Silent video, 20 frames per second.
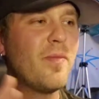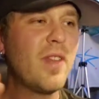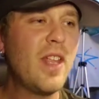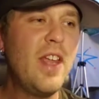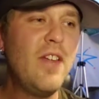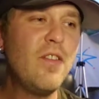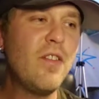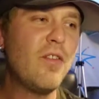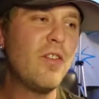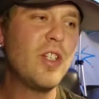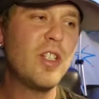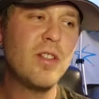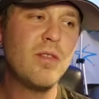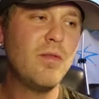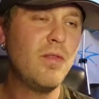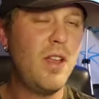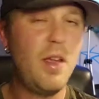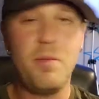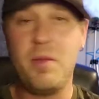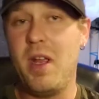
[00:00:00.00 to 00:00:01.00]
Even if it's,
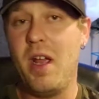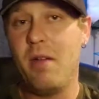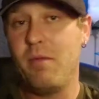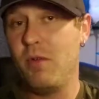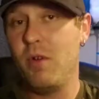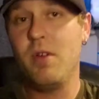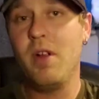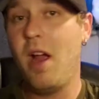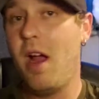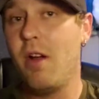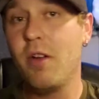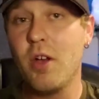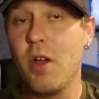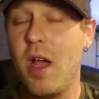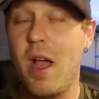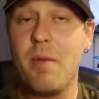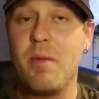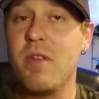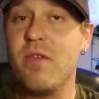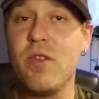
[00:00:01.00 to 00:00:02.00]
I mean, I, I don't know
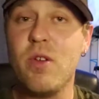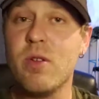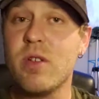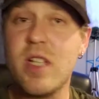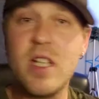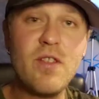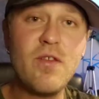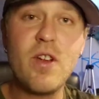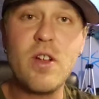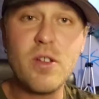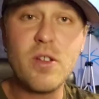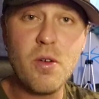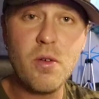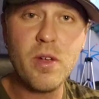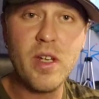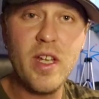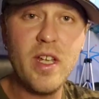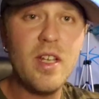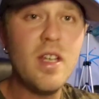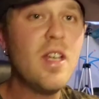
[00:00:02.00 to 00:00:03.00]
how many views this video is
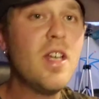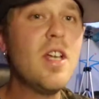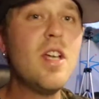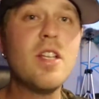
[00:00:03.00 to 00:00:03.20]
going to get.